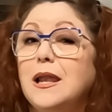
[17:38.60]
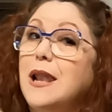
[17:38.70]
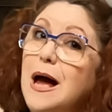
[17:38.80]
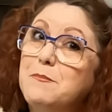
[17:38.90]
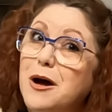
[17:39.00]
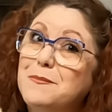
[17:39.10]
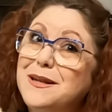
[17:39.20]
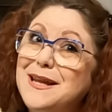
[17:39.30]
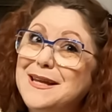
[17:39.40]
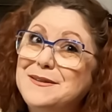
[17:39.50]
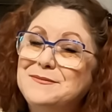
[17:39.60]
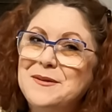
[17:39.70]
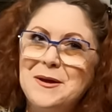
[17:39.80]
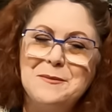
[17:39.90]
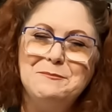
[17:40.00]
like Mama did.
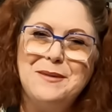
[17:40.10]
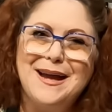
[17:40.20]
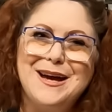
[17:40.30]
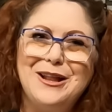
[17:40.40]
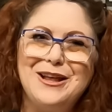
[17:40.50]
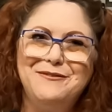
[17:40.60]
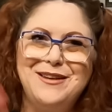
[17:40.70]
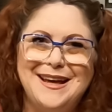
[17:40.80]
Bye, I love